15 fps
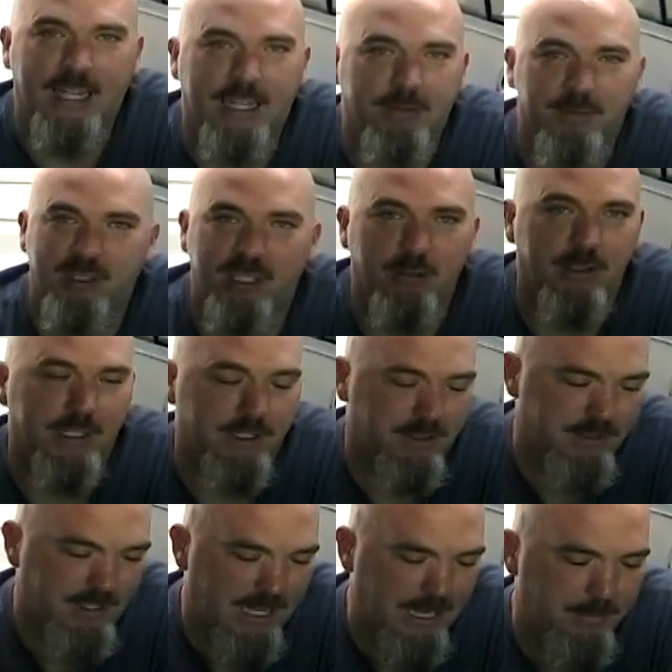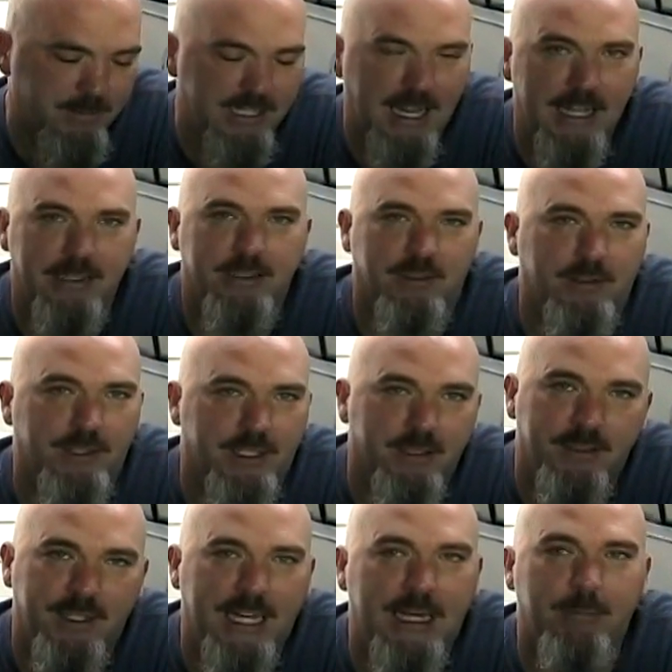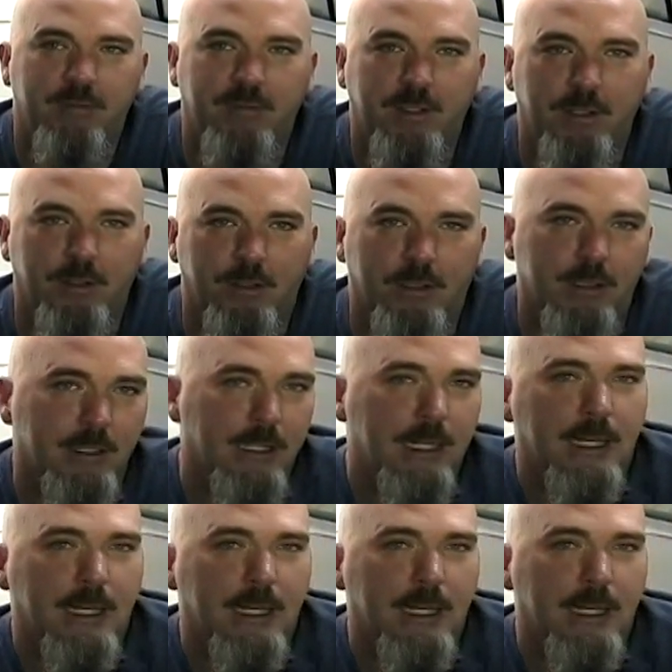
and it was doing the same tests on the same fuse.